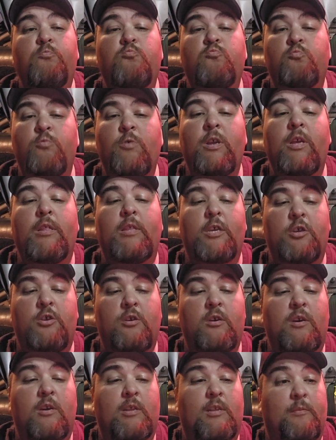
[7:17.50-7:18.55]
really
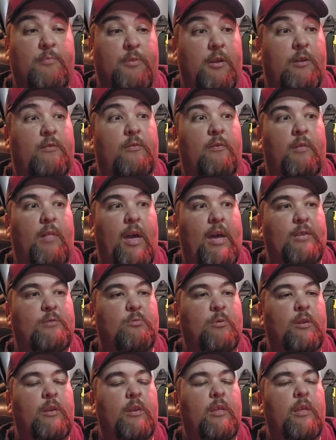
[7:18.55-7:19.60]
good compared to the last
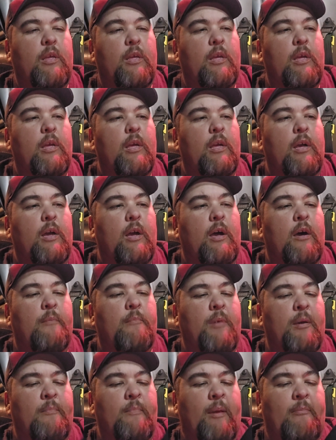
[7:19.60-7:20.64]
one.
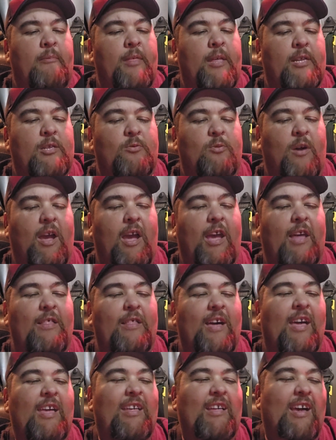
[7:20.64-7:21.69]
And maybe that's
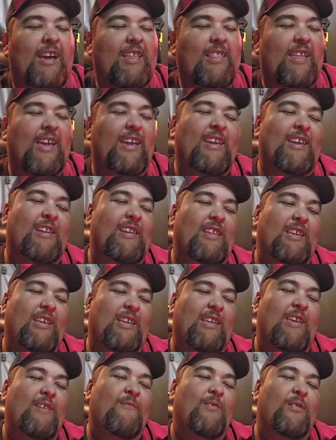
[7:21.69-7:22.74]
why I like it,
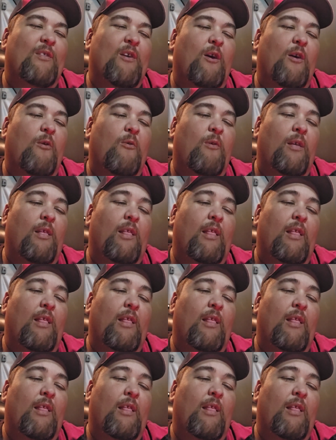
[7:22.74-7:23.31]
even though.